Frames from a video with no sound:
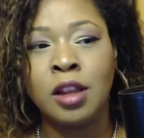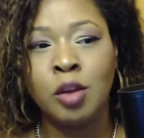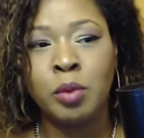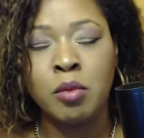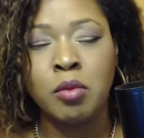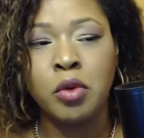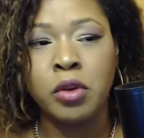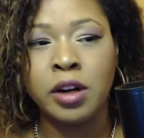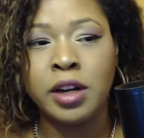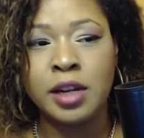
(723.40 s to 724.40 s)
bit
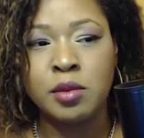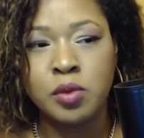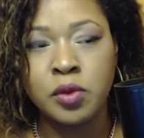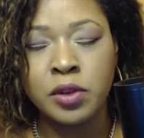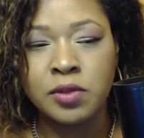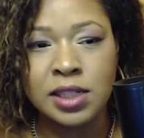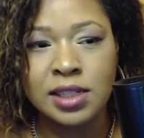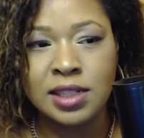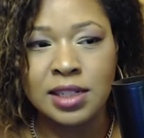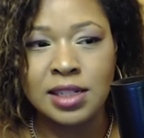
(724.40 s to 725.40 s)
more in previous
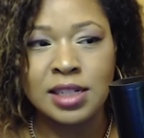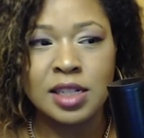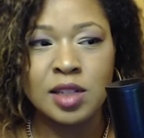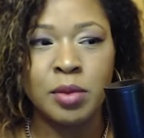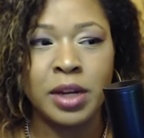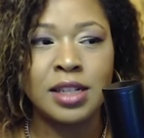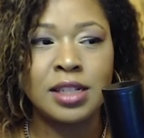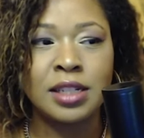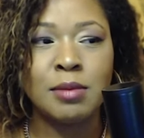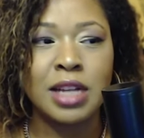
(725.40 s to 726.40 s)
seasons, but it
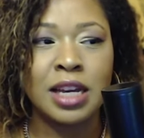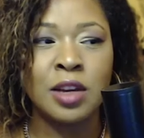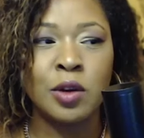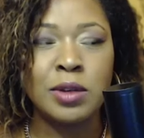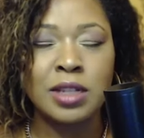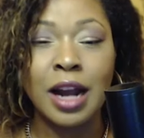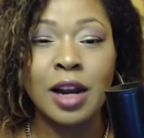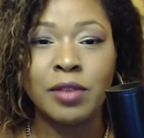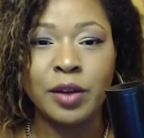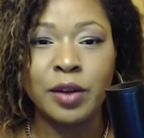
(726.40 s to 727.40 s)
seems like he always kind
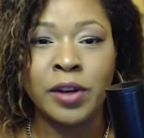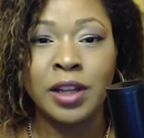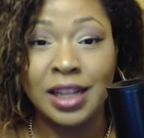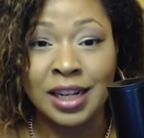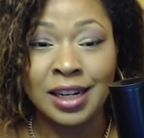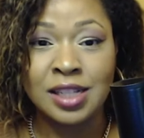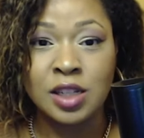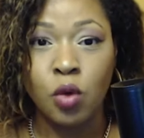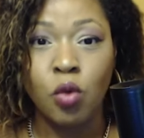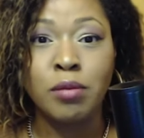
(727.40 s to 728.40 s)
of like felt like he needed to
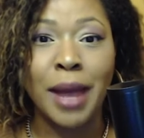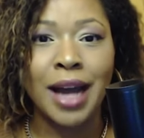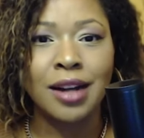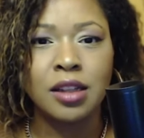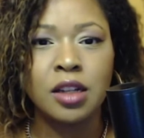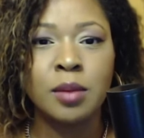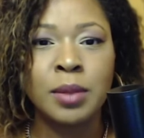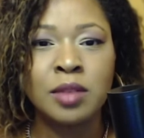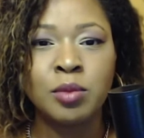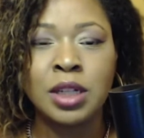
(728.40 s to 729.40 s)
hold back a little
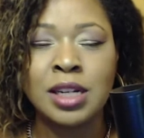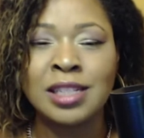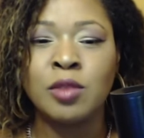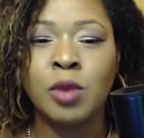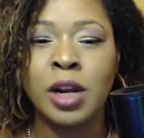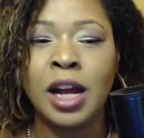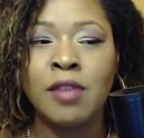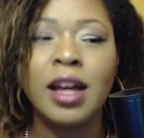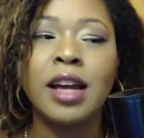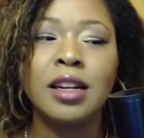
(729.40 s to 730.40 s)
bit because he didn't want to have
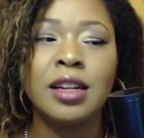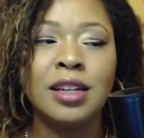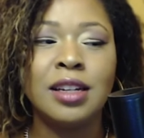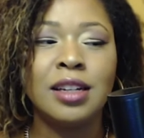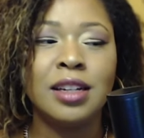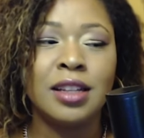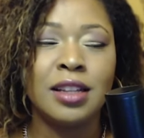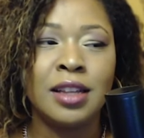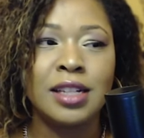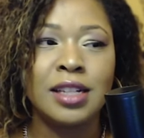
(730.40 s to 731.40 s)
that
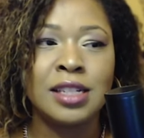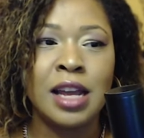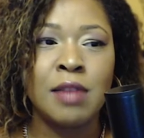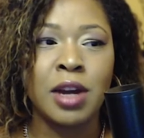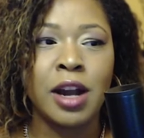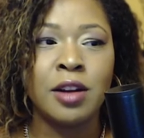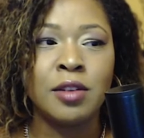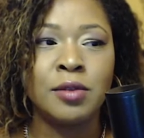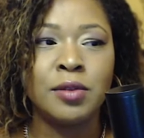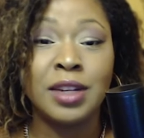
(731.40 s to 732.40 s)
that same kind
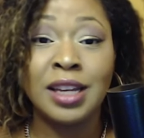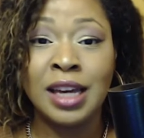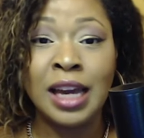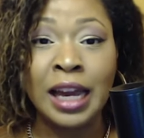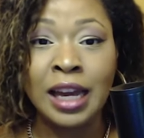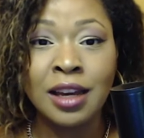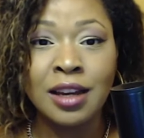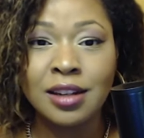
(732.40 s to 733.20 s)
of king